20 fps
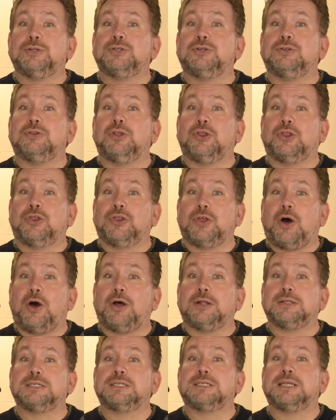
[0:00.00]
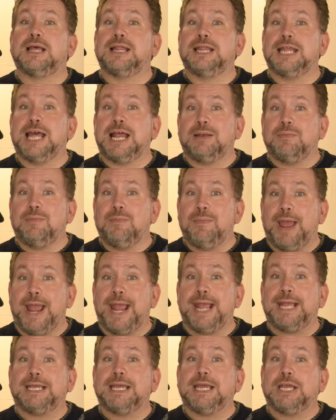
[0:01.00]
to the thoughts that
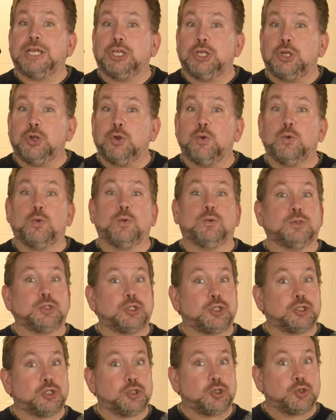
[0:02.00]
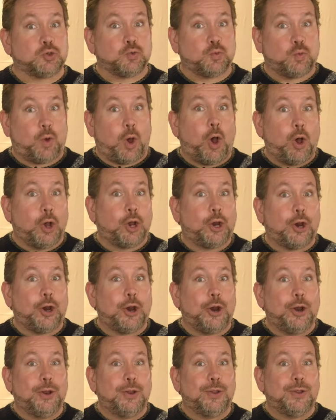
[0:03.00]
make you
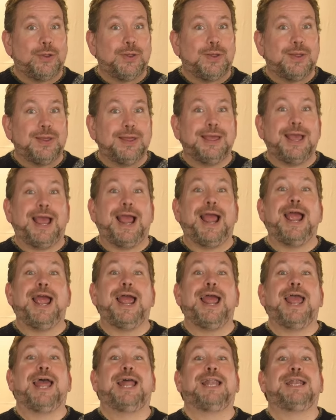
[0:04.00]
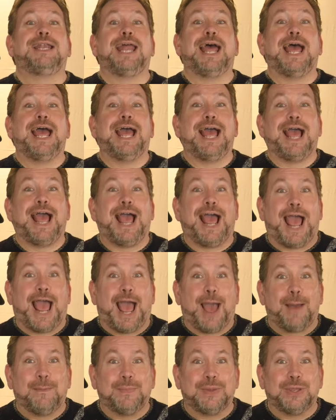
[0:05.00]
stronger and
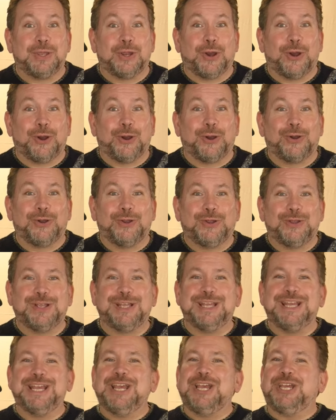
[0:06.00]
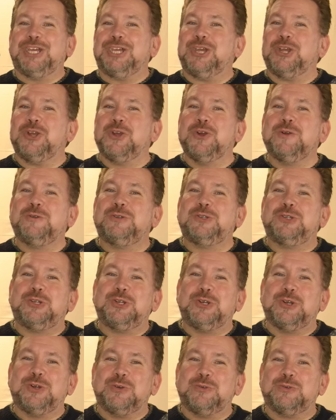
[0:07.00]
happier. You
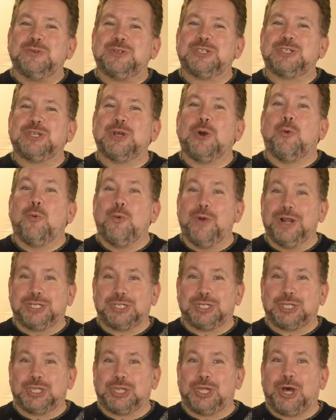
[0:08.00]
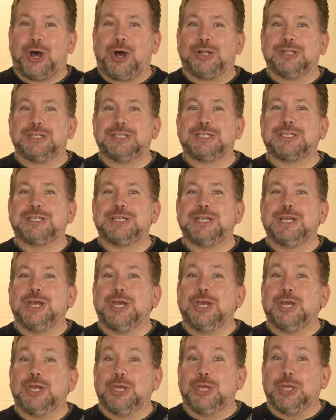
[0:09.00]
choose which thoughts
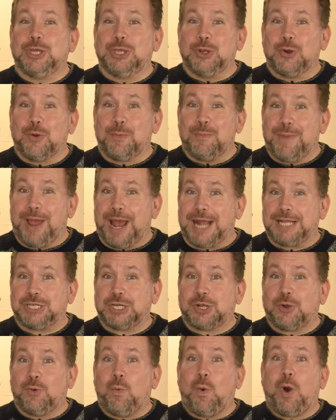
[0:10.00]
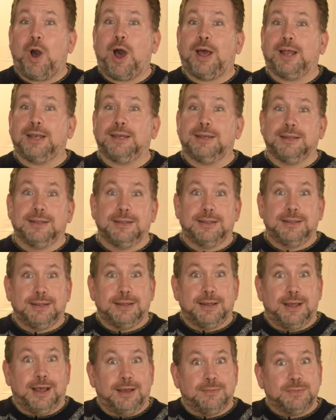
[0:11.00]
your magic wand
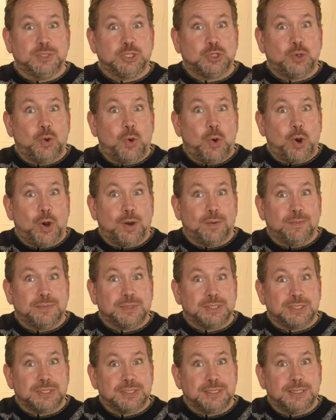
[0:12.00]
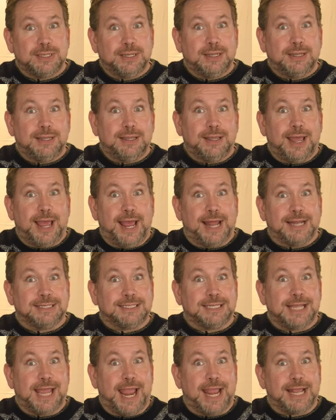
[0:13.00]
absorbs
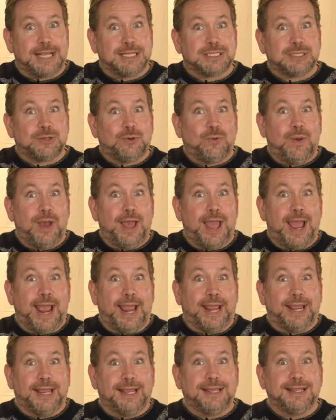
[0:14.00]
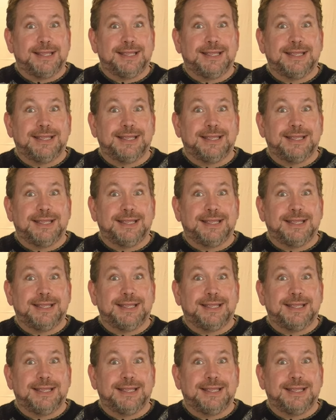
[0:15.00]
and takes away.